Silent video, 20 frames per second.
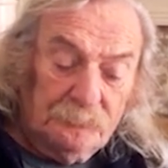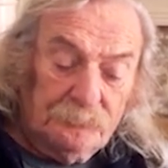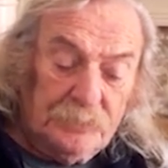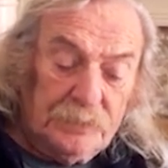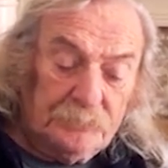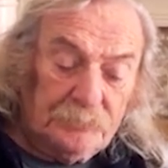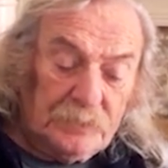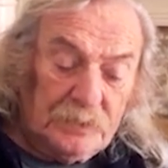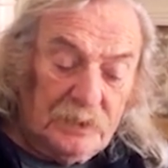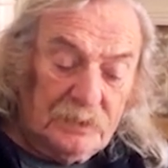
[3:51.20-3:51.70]

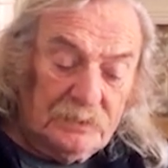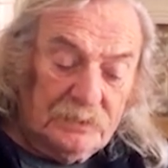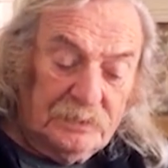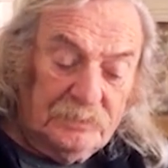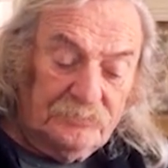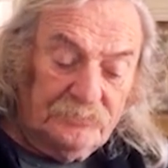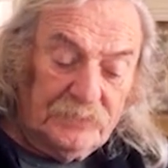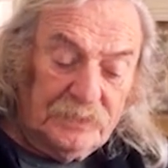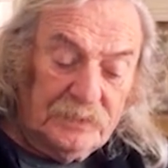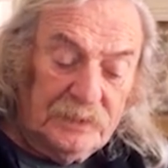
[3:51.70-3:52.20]
People are
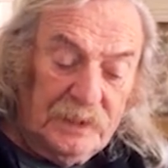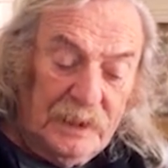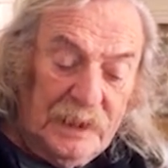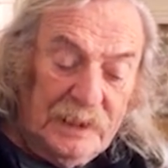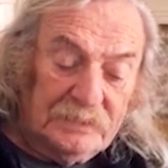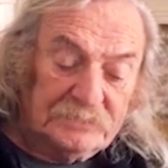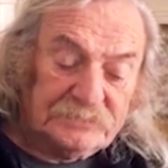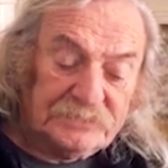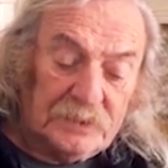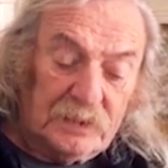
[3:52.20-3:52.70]
living
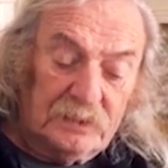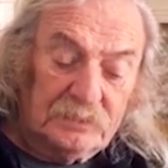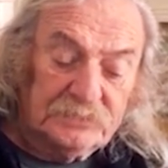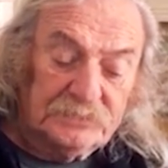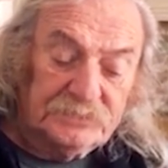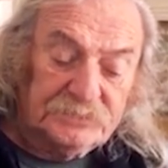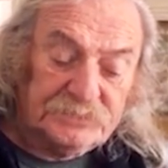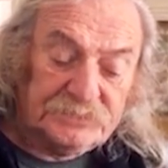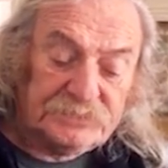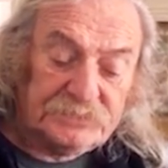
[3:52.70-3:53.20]
as
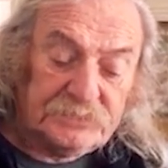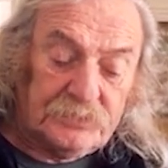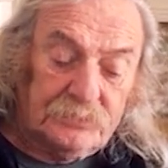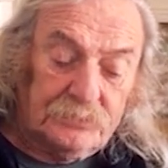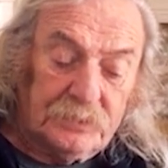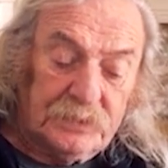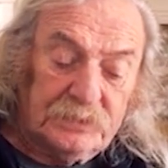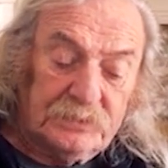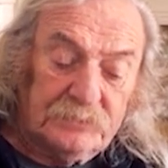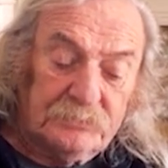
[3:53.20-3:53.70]

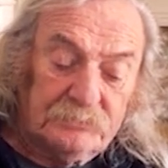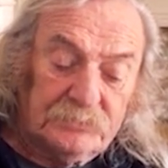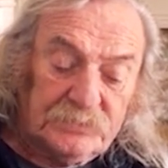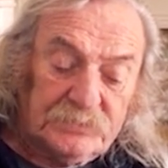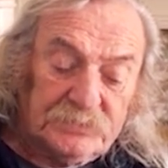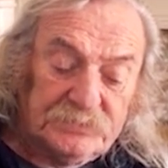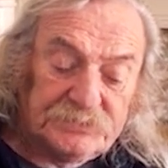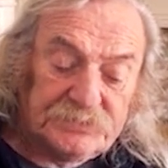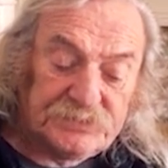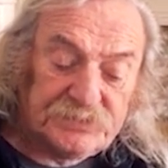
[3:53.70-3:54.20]

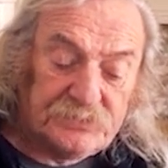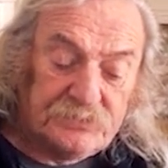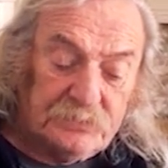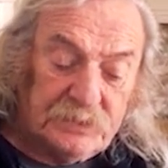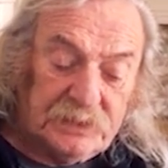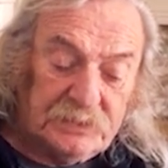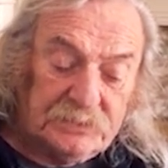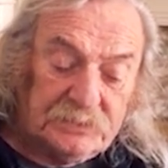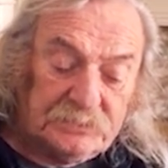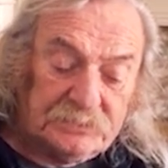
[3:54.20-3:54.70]
unscreamed
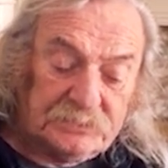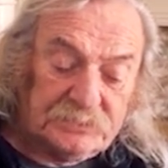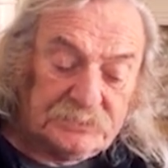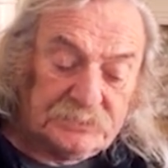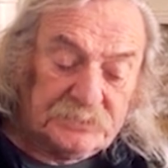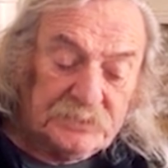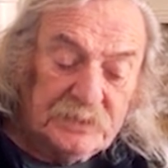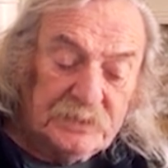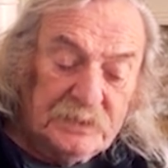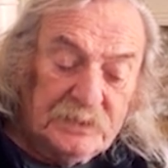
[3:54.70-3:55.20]

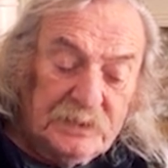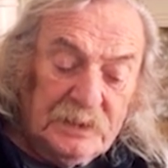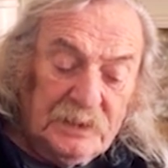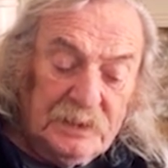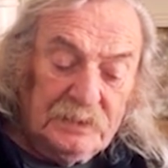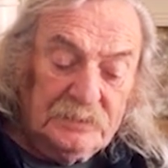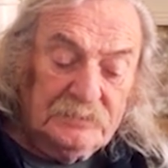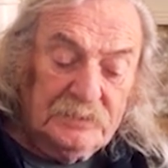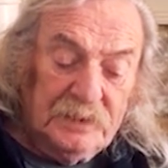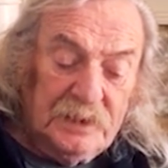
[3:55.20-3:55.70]
shrieks
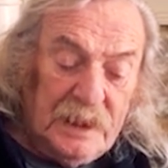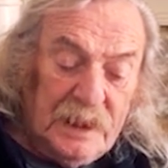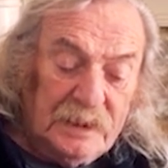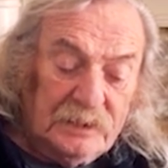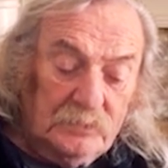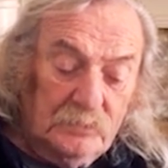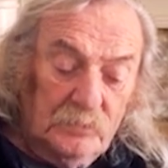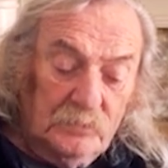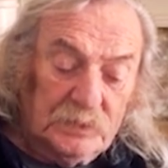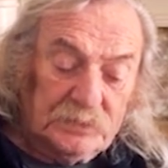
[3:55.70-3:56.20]
in the
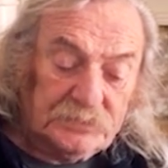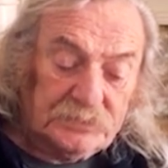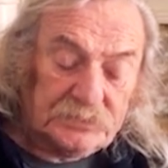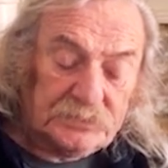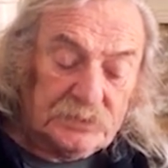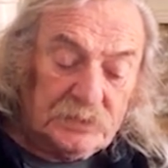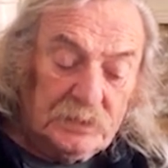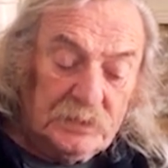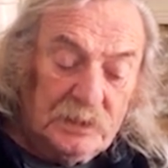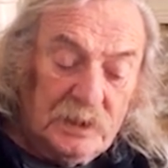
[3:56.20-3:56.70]

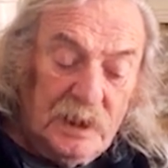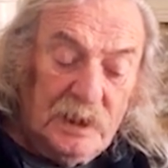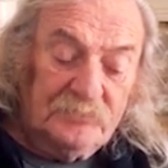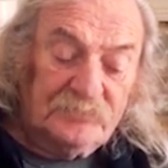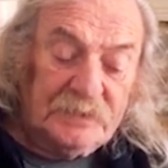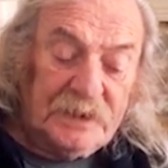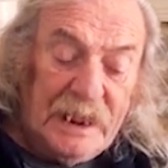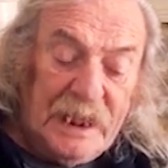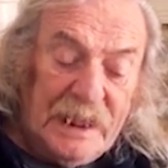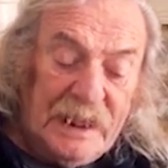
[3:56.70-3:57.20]
anguish
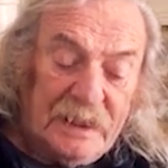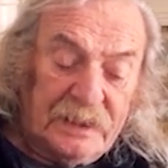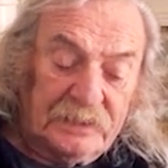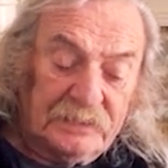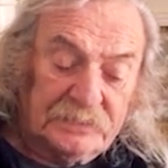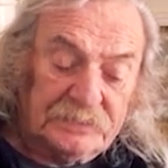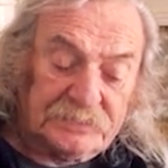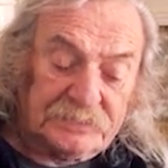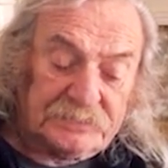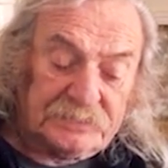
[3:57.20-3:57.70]
of an
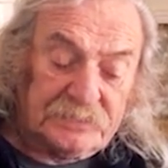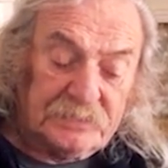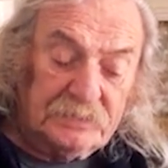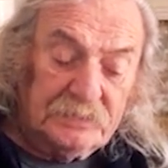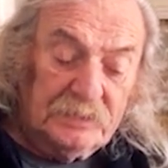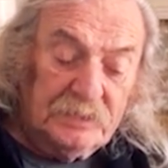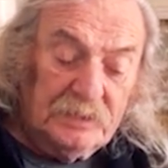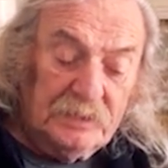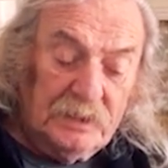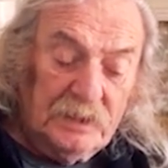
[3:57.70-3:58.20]
angst
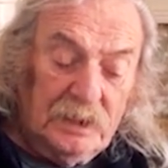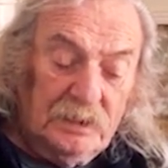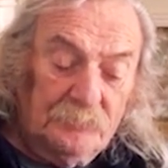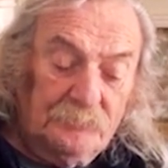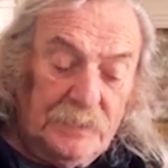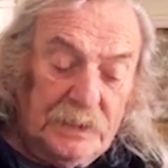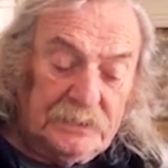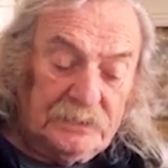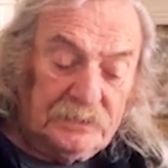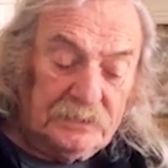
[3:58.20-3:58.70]

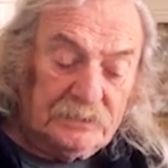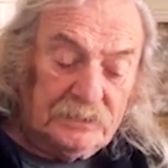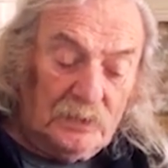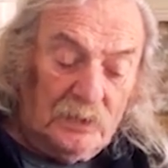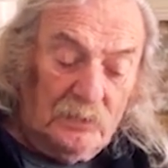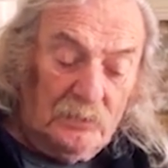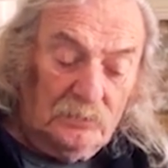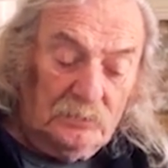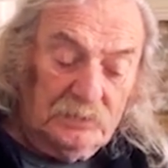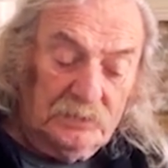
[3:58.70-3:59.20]

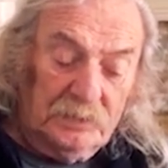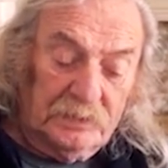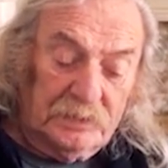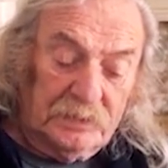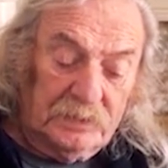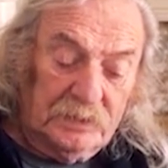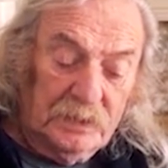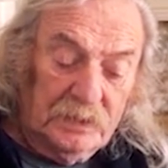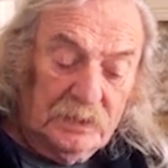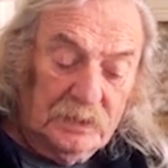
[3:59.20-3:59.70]
abated
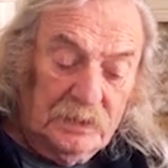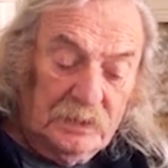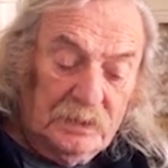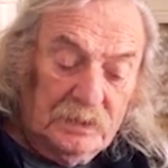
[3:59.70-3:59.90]
only